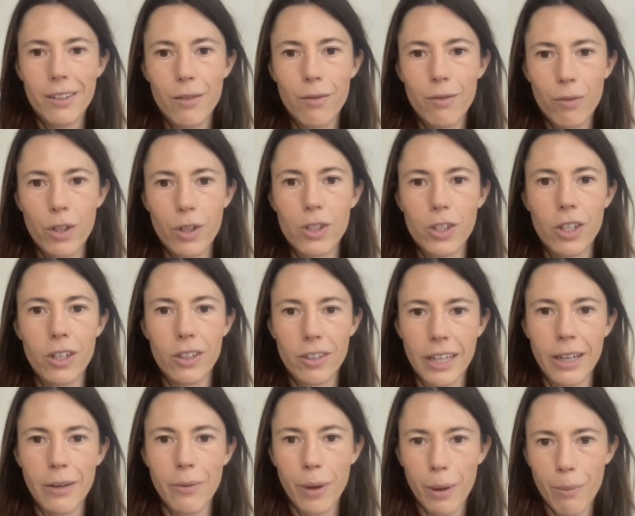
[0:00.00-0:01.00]
for sure.
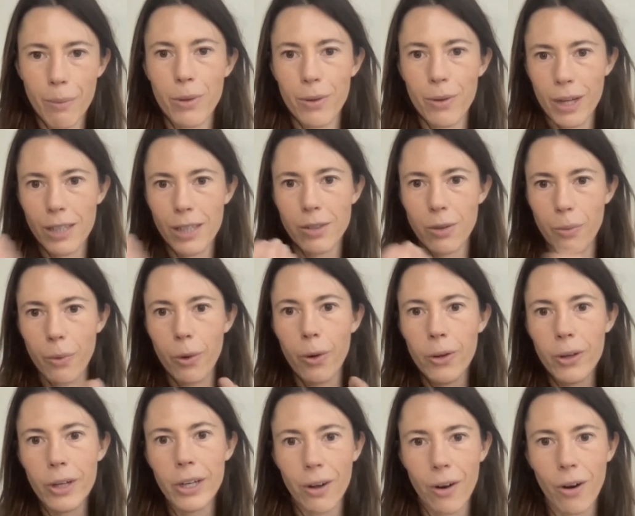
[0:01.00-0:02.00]
Like Web3 has a
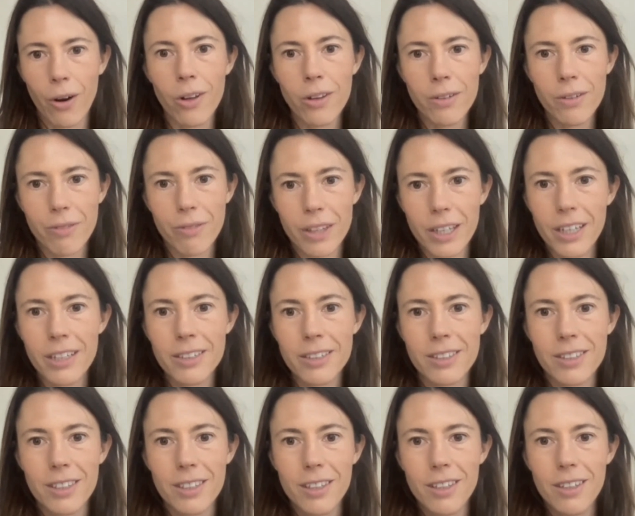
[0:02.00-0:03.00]
role in all of
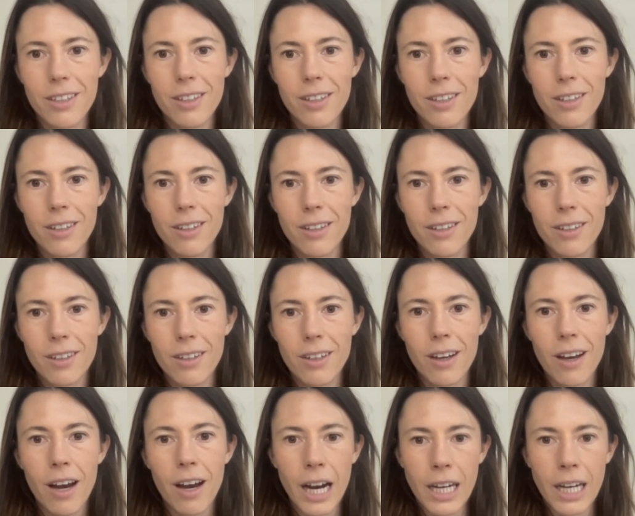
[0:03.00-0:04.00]
these
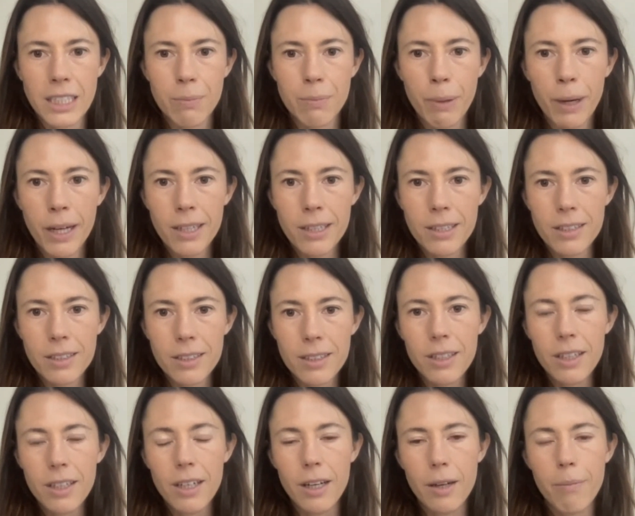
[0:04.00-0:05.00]
aspects,
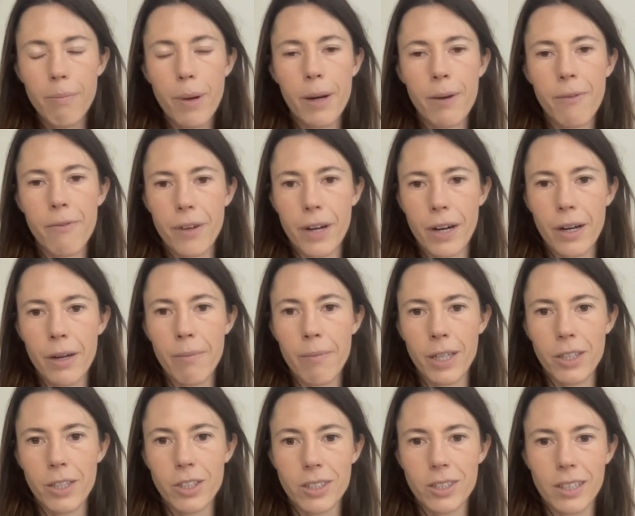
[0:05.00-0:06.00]
but it very
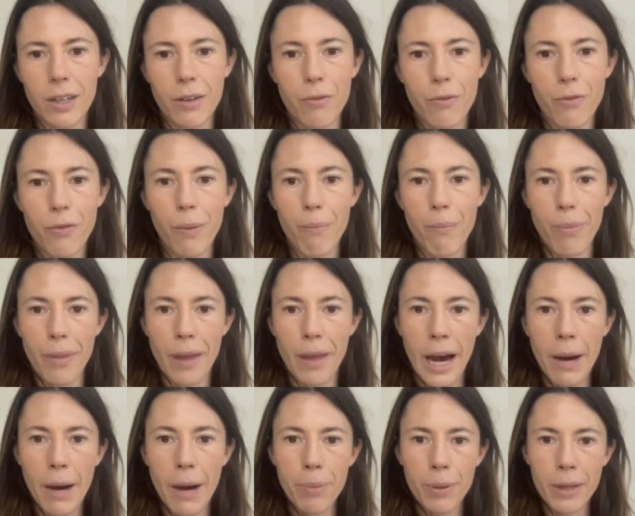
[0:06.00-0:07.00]
much is like from that